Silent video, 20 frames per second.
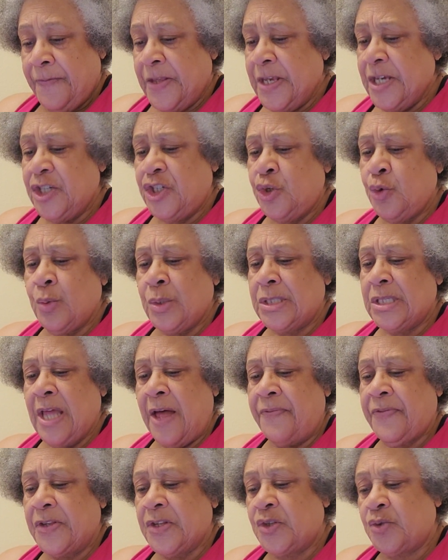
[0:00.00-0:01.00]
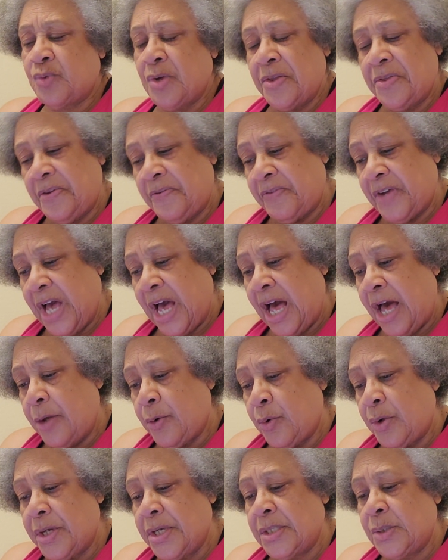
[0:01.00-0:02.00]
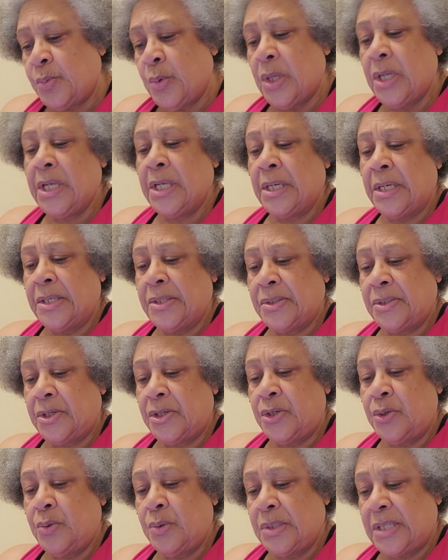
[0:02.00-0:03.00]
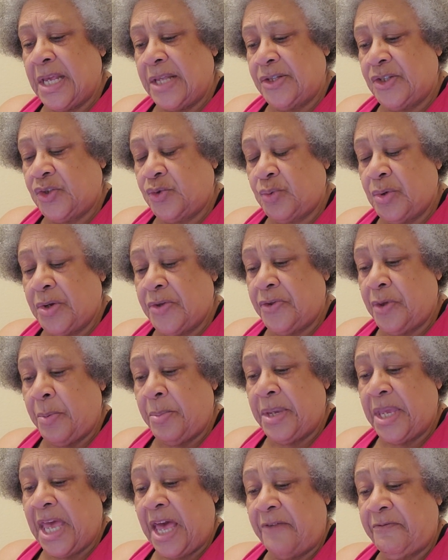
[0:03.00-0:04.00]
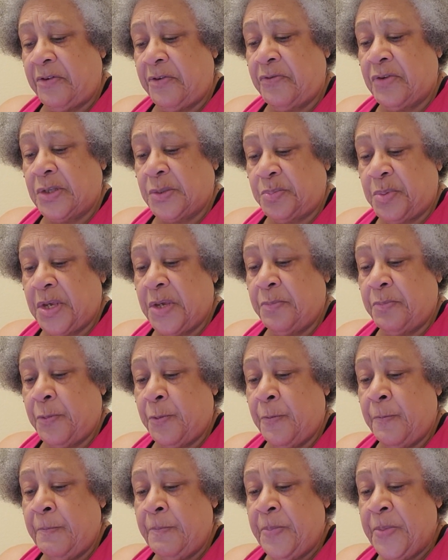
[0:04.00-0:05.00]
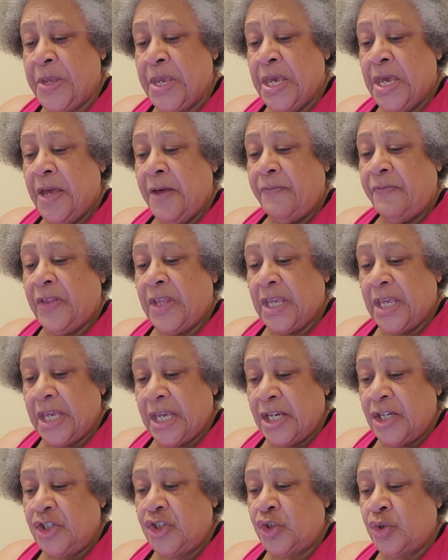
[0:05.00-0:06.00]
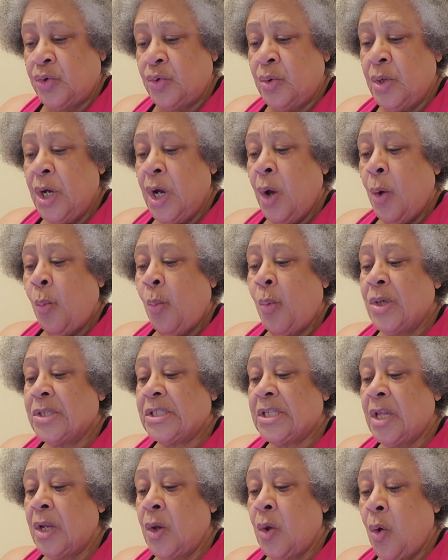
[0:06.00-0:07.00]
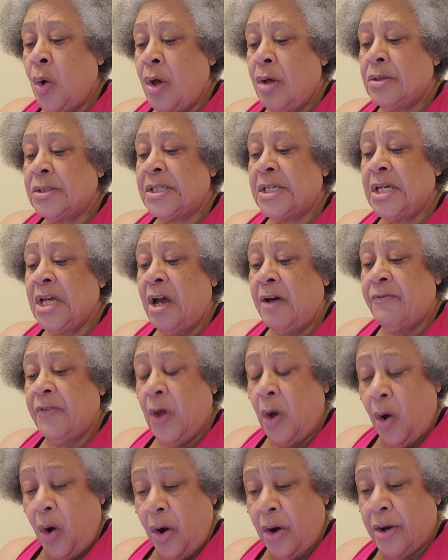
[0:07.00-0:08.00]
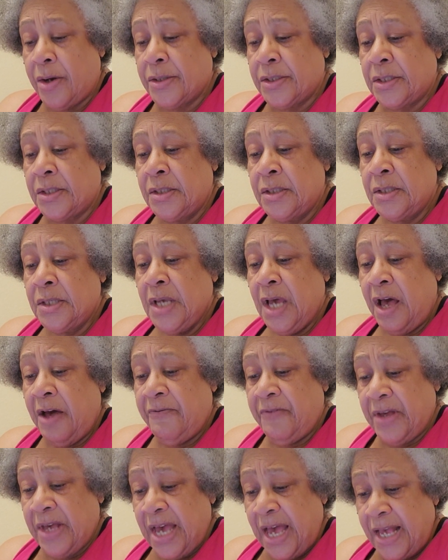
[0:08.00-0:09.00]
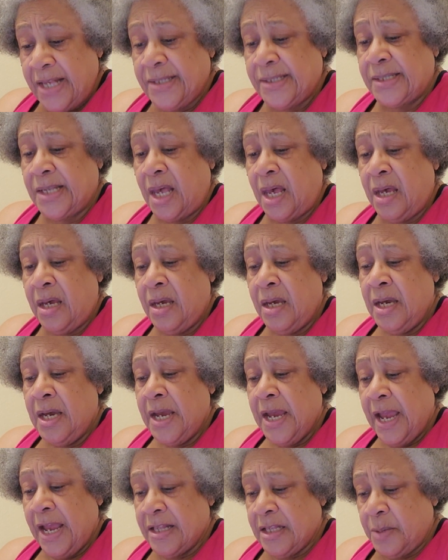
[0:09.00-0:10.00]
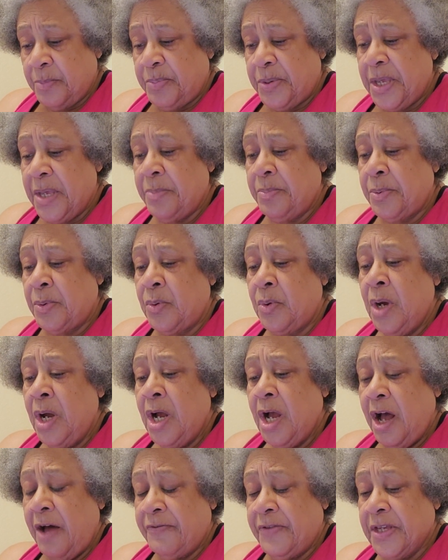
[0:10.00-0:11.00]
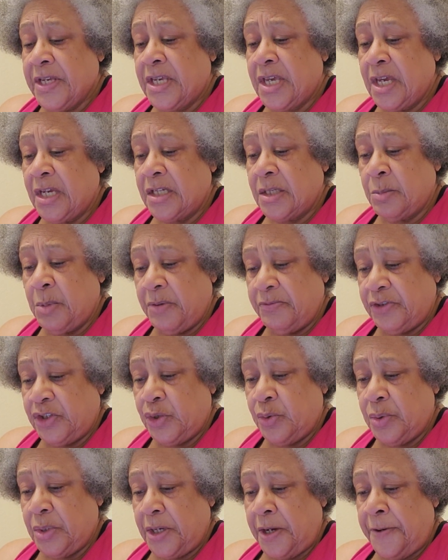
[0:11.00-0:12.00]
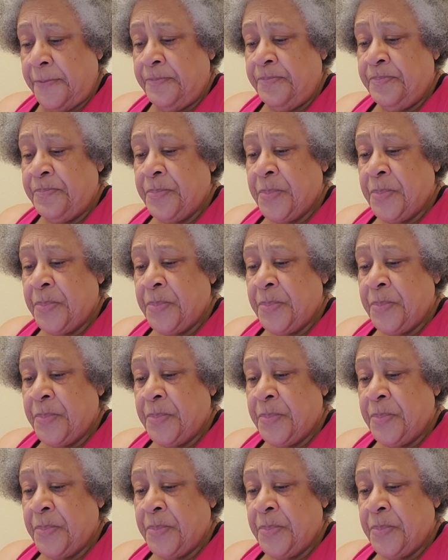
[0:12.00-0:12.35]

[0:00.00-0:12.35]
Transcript: The issue was not the strength of God or his willingness to use that strength on behalf of his people. The issue was the loyalty of the heart of Asa and the people of the kingdom of Judah.